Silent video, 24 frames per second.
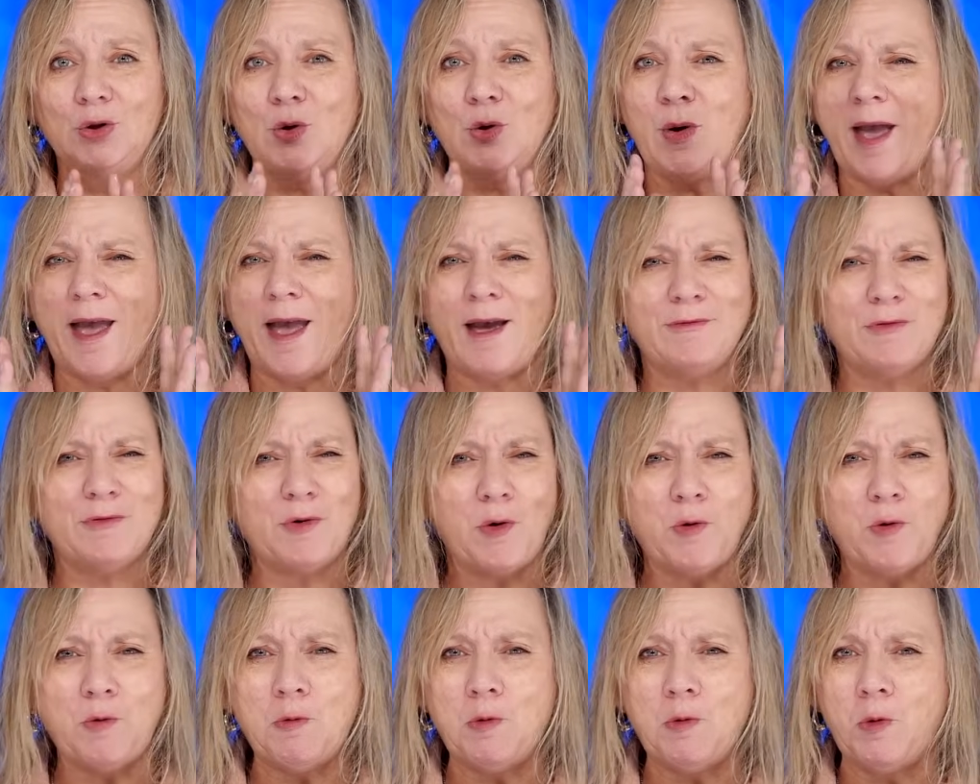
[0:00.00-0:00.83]
You have
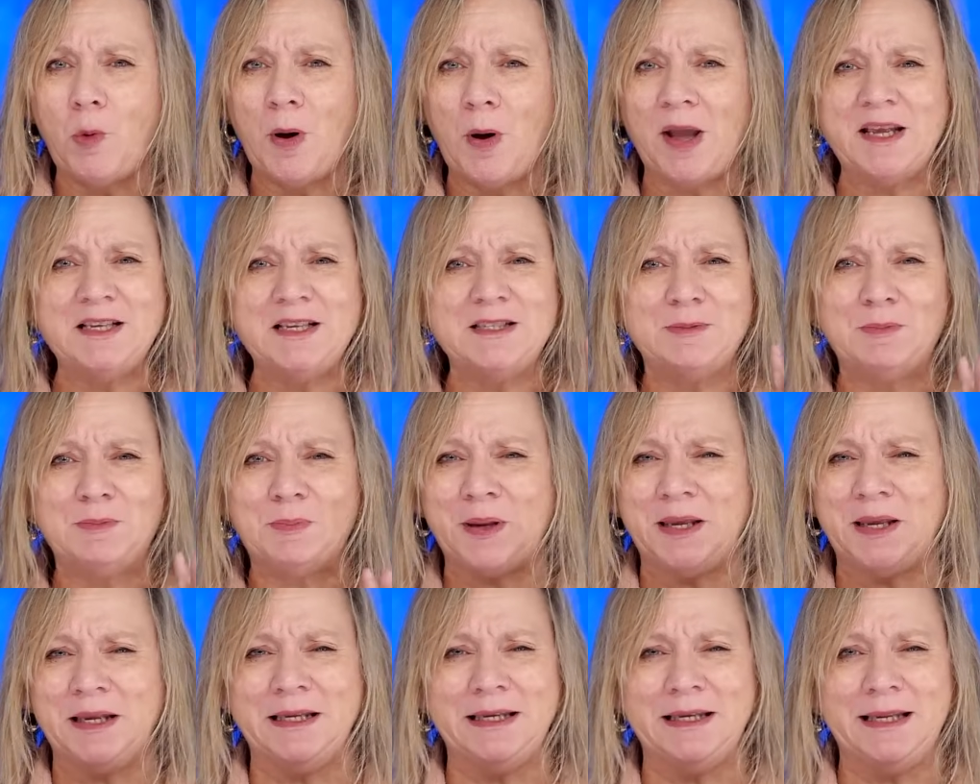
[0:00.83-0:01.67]
always
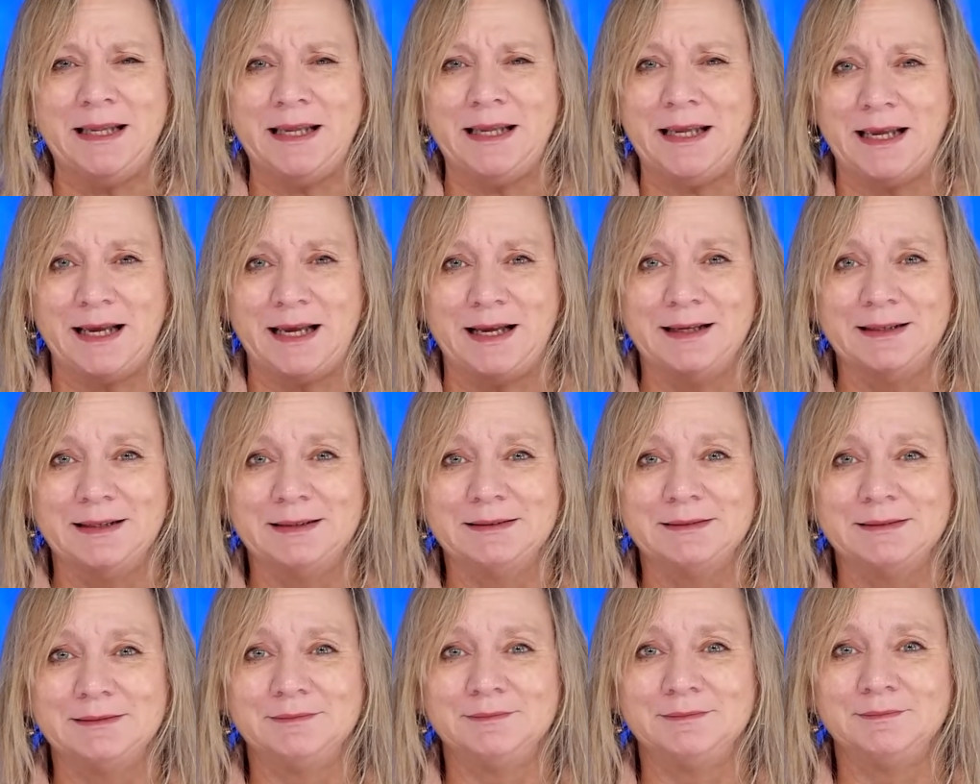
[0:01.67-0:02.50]
been here.